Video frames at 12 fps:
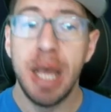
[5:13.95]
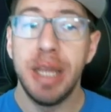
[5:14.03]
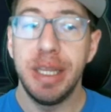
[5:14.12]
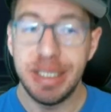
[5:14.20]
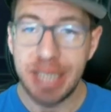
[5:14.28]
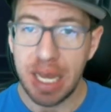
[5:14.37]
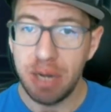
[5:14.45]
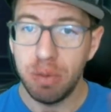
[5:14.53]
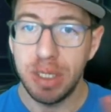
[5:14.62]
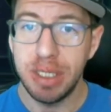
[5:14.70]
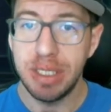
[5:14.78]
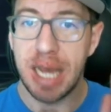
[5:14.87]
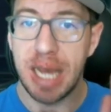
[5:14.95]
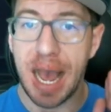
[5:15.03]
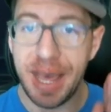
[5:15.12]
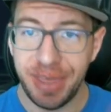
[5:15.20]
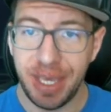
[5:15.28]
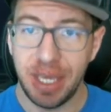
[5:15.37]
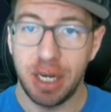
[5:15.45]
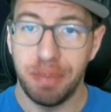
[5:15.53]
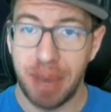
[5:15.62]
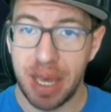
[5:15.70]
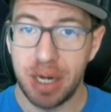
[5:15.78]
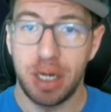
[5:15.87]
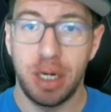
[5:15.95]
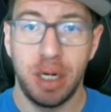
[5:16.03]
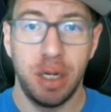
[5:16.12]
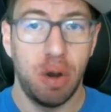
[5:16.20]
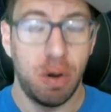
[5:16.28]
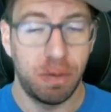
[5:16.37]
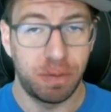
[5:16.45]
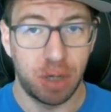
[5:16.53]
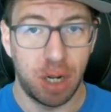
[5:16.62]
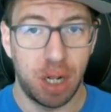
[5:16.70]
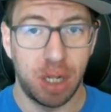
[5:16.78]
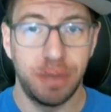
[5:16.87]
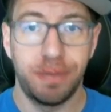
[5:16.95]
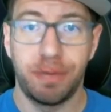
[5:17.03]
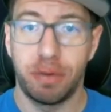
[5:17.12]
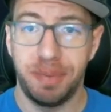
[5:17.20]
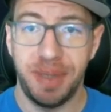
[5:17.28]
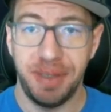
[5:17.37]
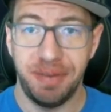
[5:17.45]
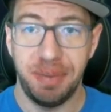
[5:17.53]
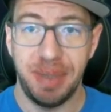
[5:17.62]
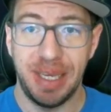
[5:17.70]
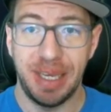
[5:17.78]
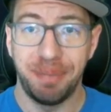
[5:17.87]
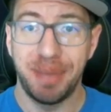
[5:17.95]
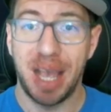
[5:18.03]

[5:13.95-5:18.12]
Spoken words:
The Zen ones I think are better overall for PvP.